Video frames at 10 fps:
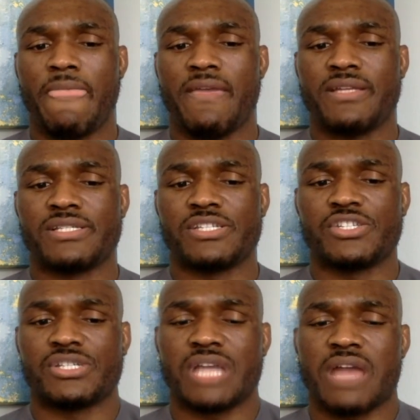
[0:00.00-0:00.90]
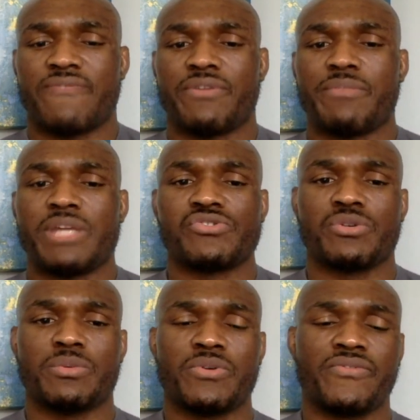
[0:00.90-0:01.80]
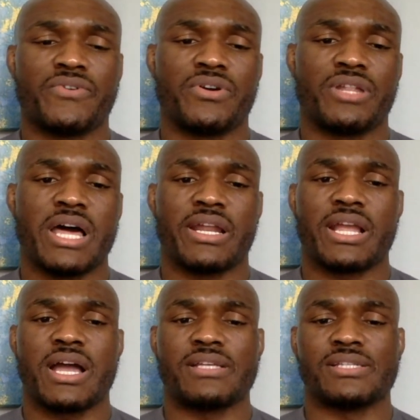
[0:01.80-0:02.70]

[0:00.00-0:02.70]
it's just kind of unmeasurable for a lot of guys.